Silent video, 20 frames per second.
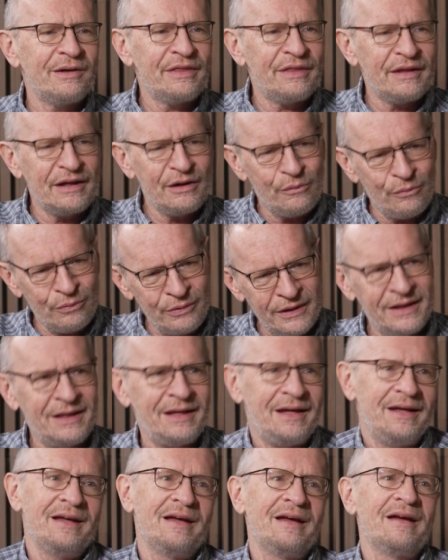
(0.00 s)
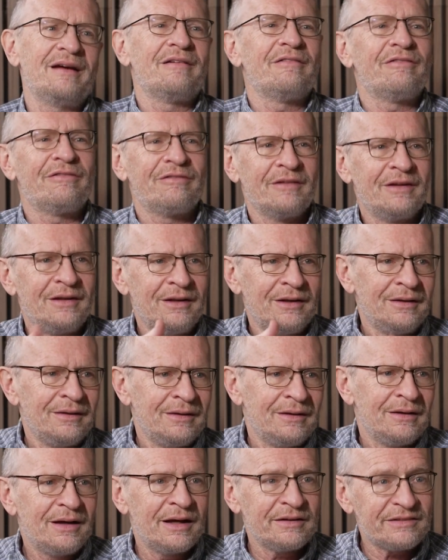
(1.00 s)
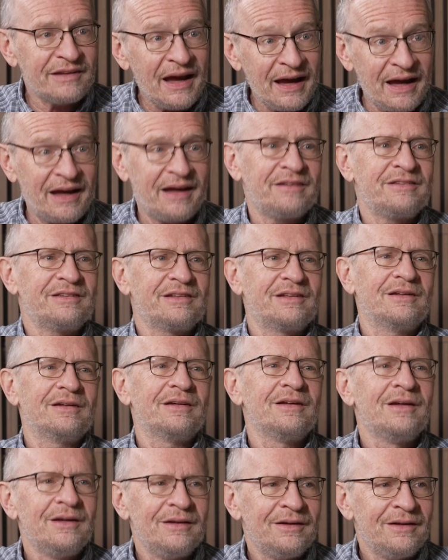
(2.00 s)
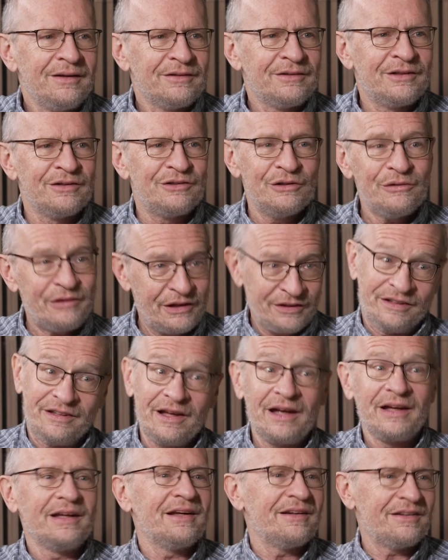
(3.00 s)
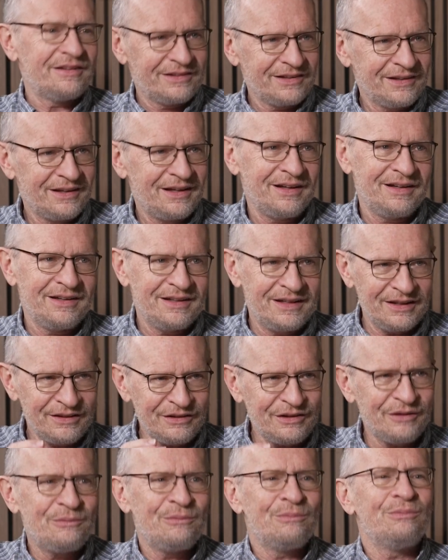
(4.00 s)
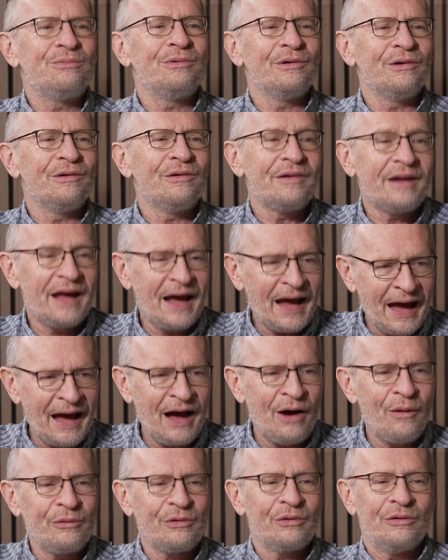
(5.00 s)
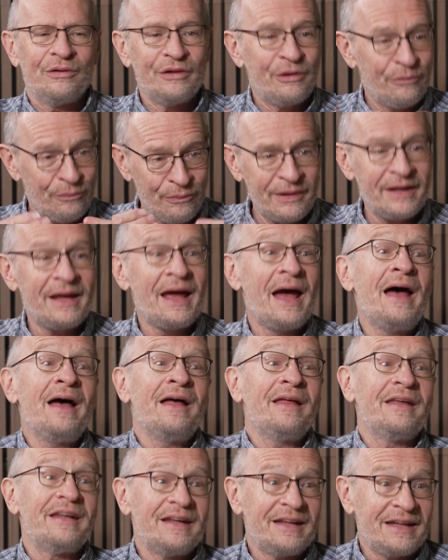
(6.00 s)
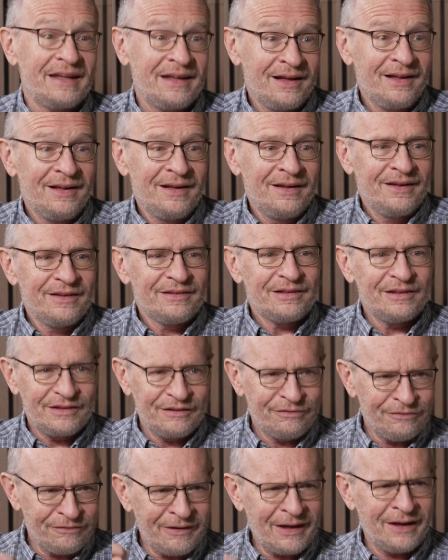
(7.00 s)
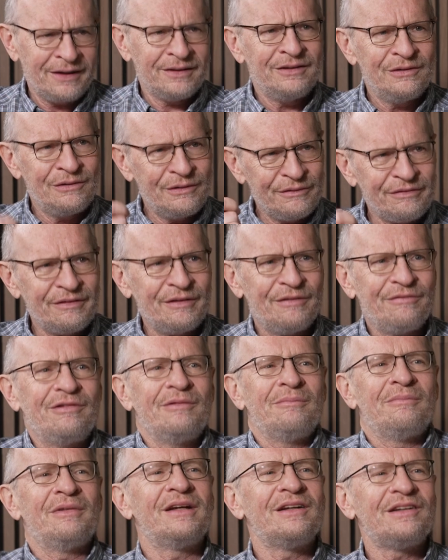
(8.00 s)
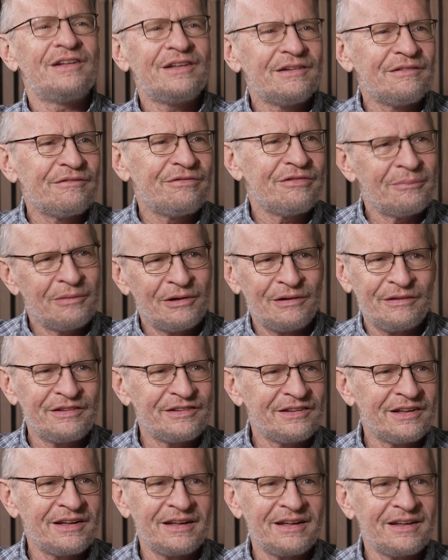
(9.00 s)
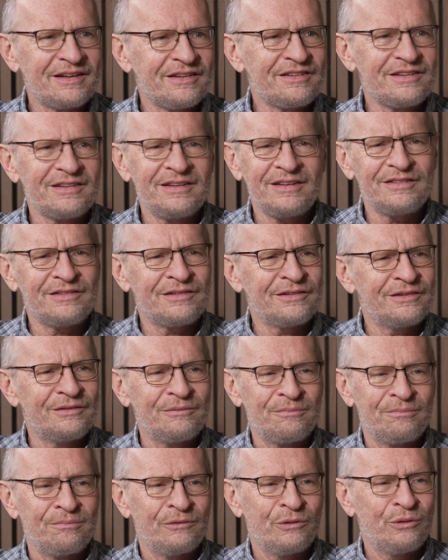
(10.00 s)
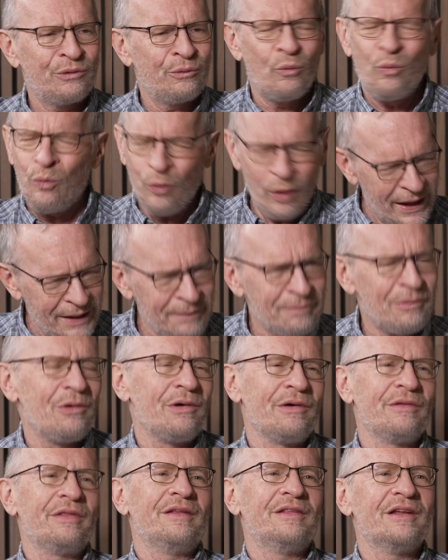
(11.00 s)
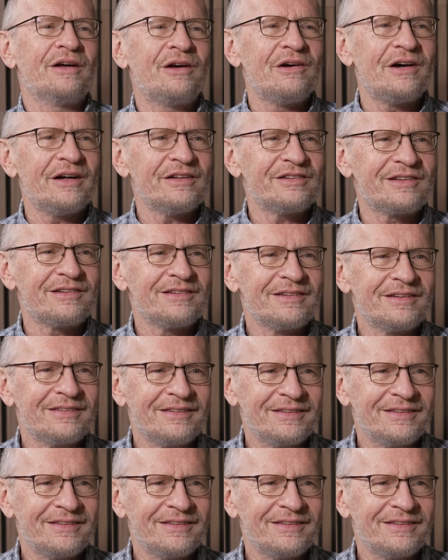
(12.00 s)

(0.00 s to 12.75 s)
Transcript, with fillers: I think we have a task to do the science and to get the word out on the reality that the value of information from our science is way more than the cost.